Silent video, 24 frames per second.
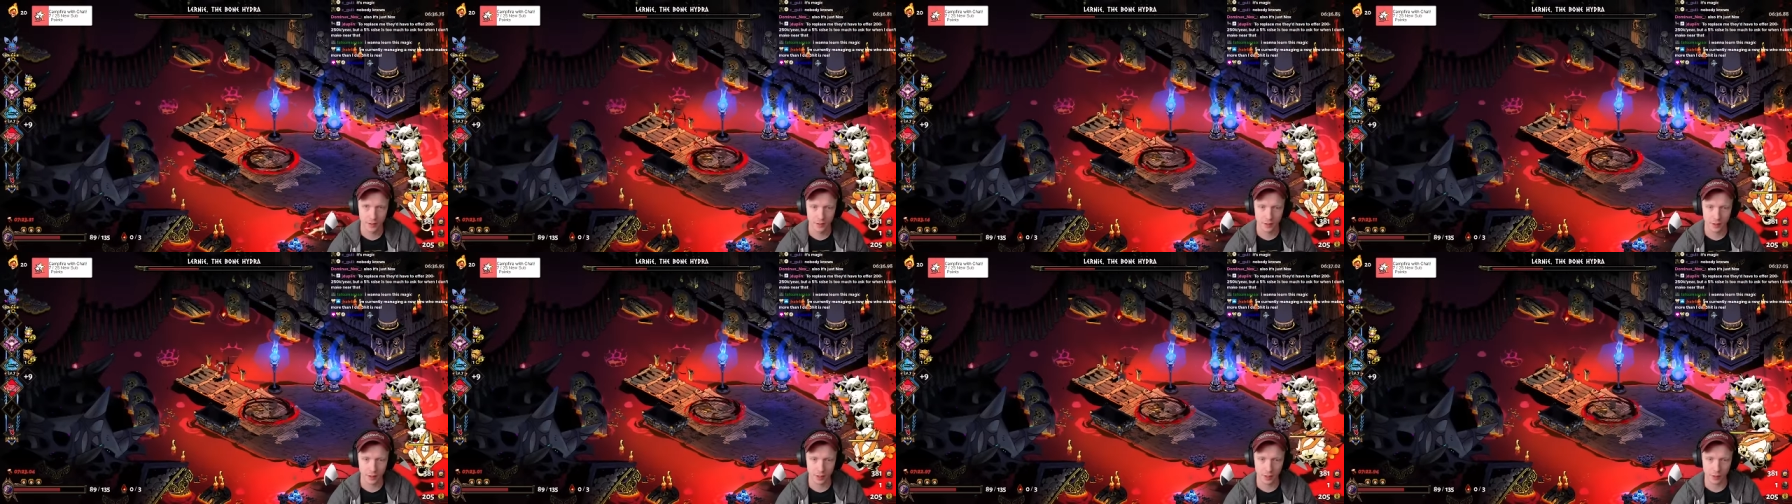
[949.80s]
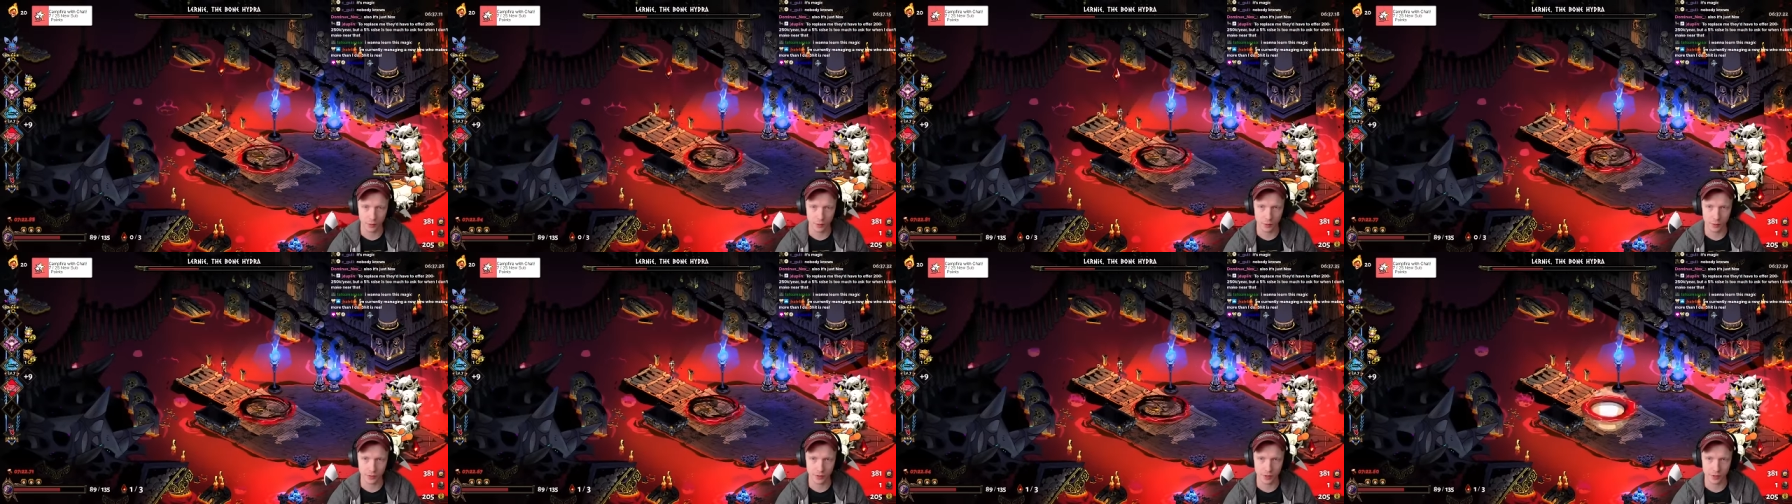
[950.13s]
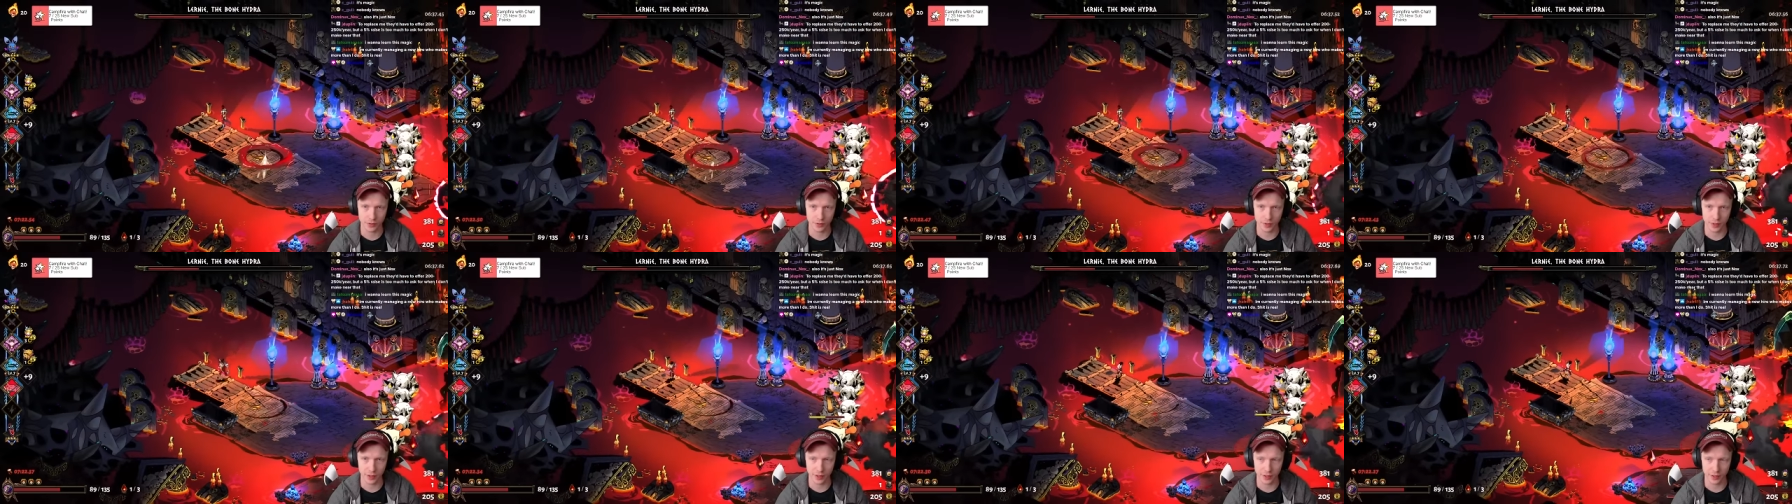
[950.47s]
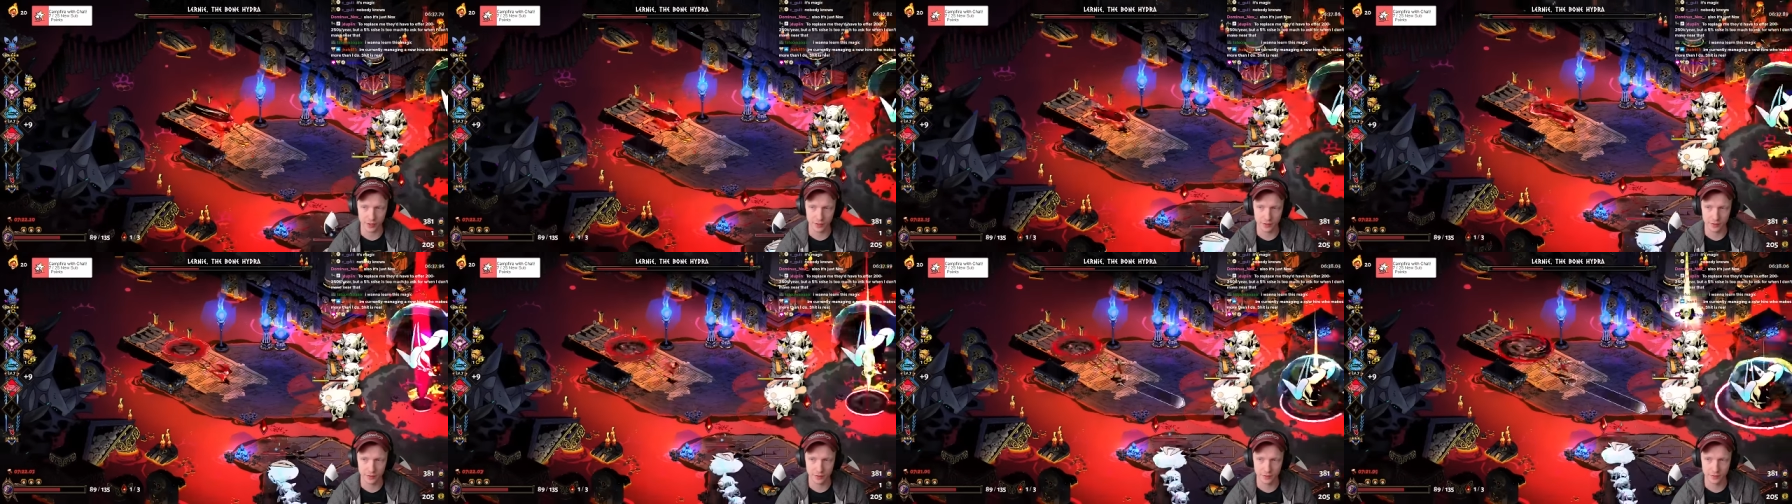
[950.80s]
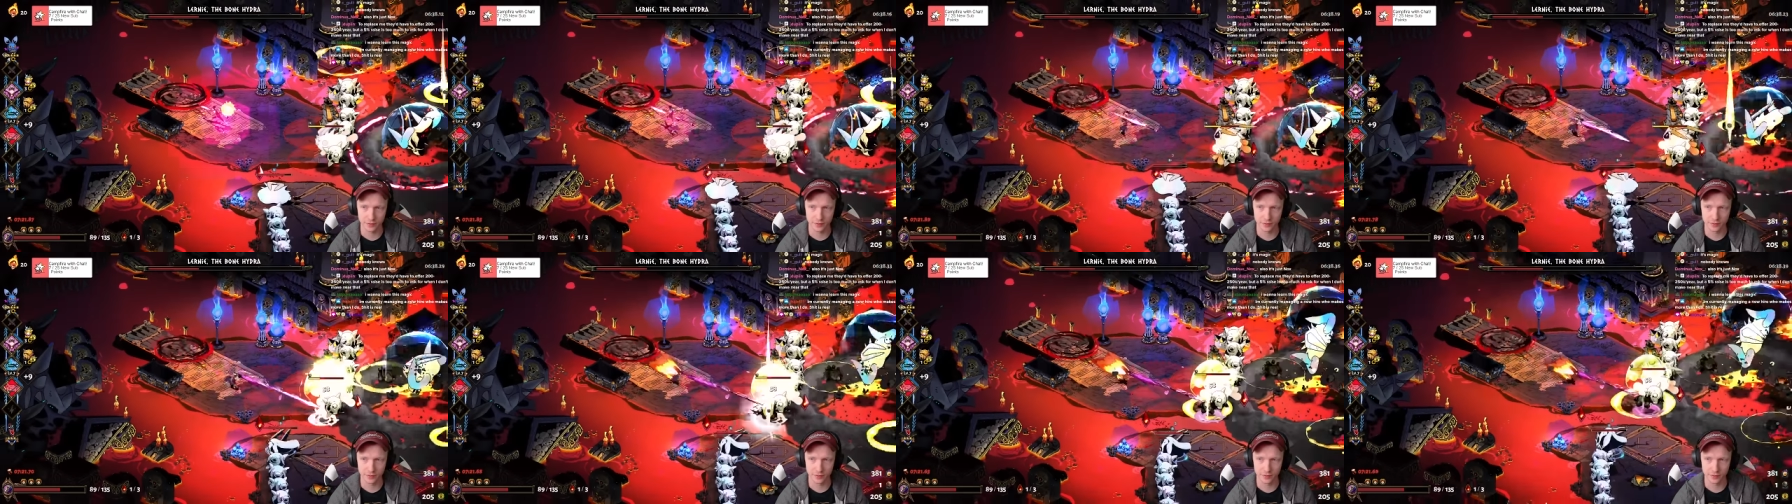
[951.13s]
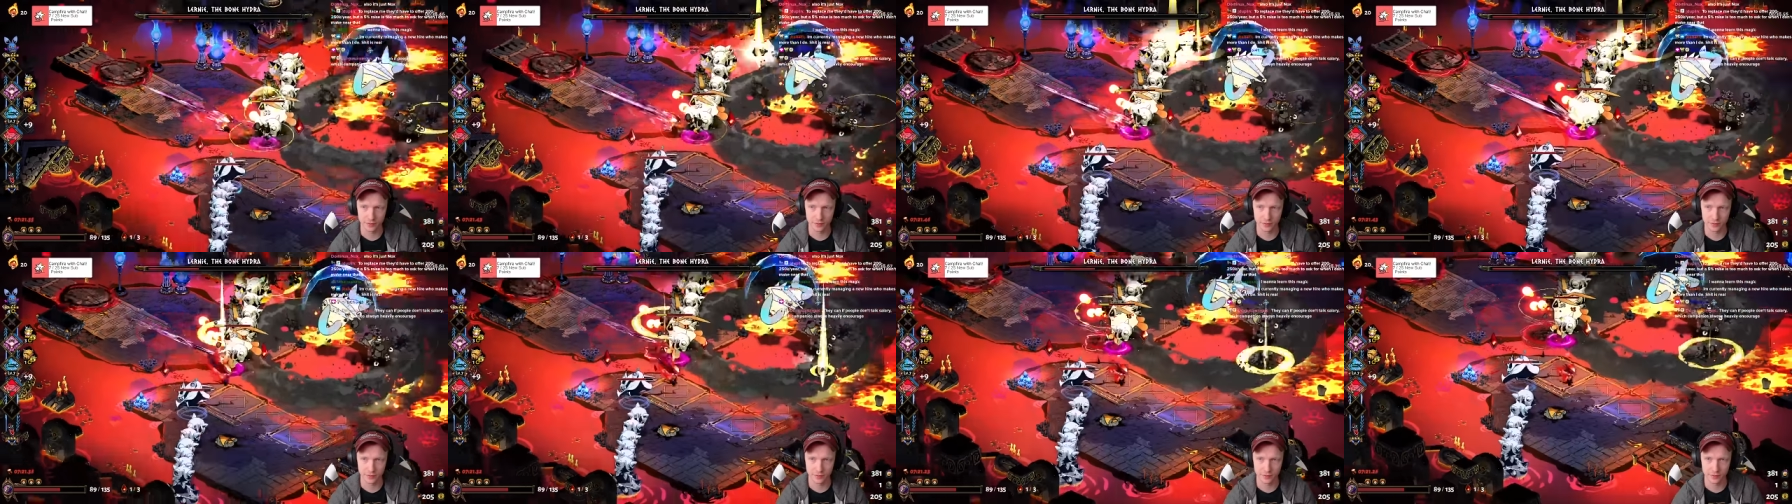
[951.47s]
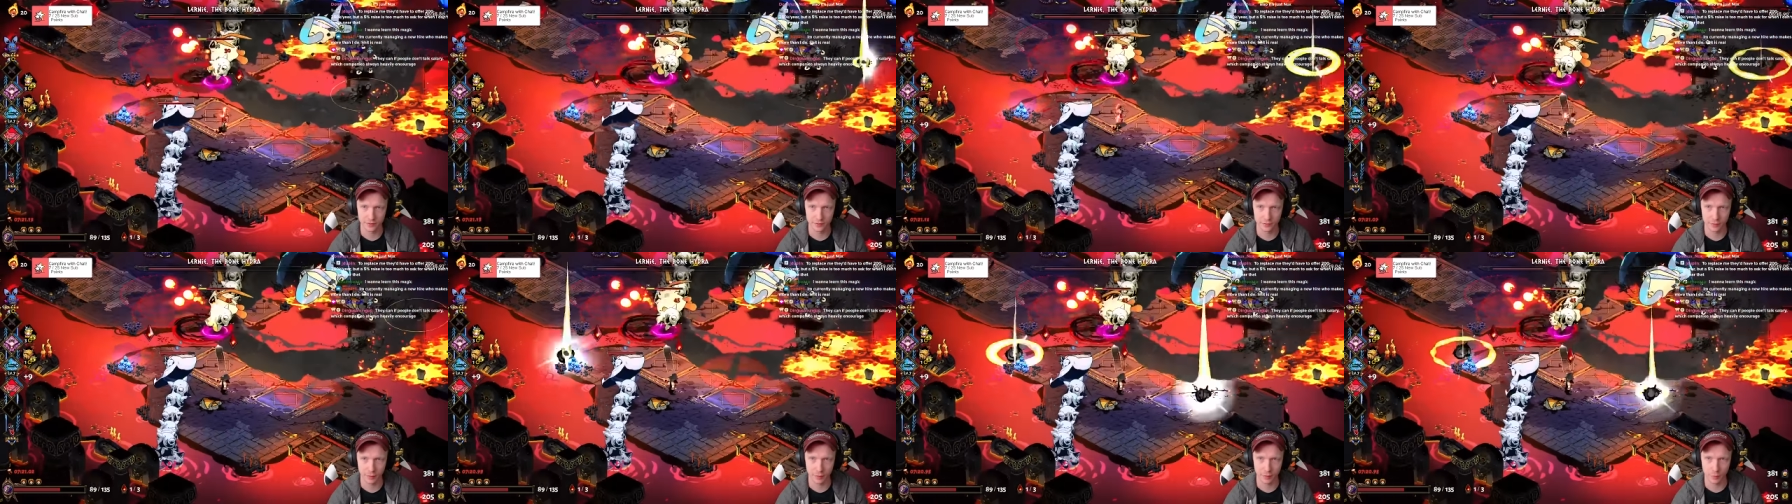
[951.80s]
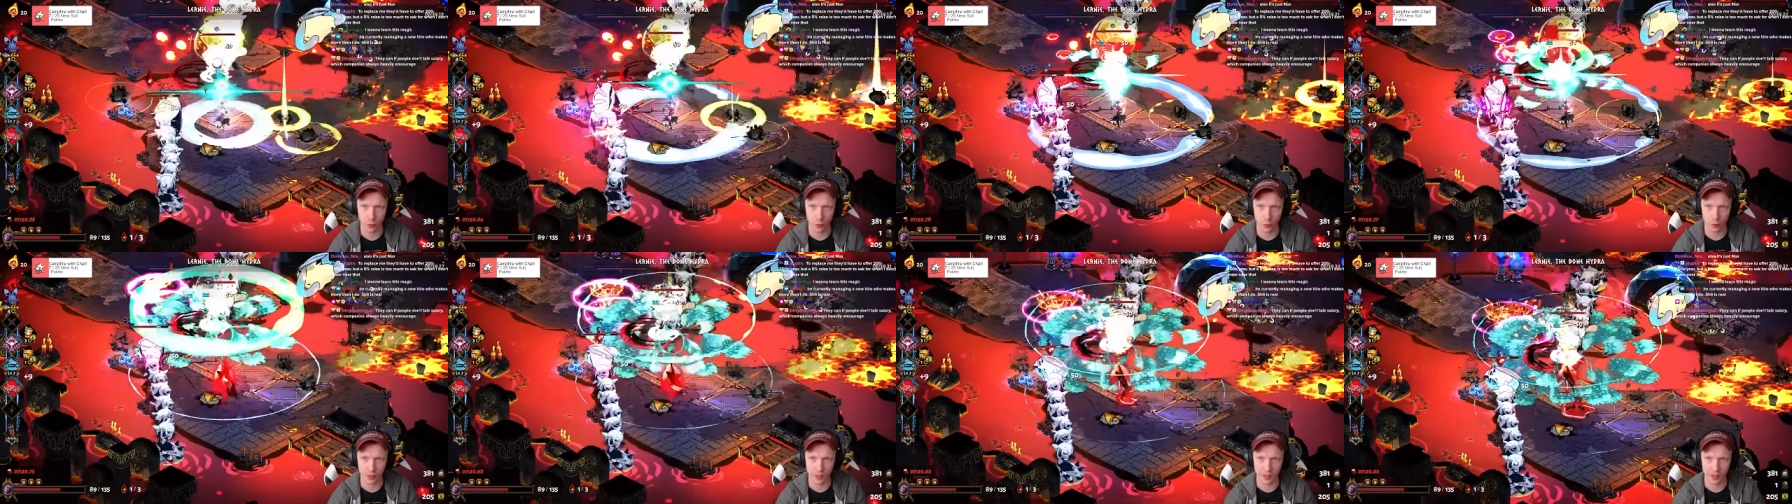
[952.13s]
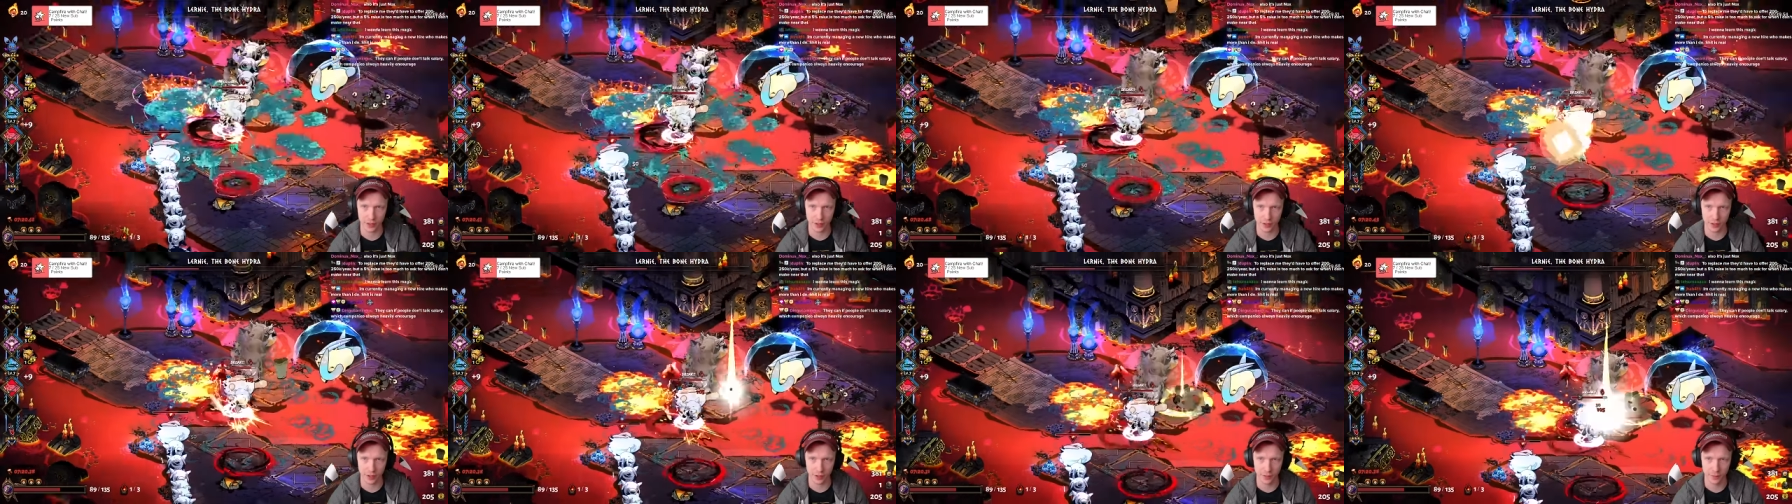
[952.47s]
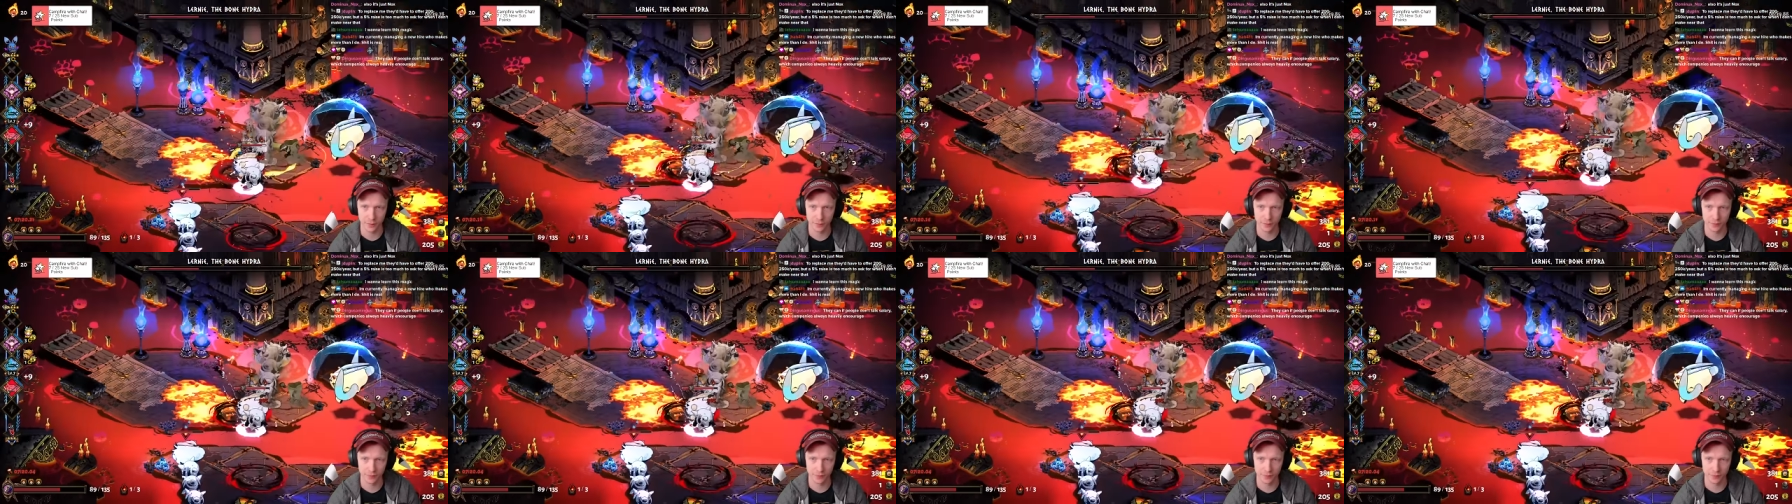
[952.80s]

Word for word: Alright, what was I saying? Before that, though.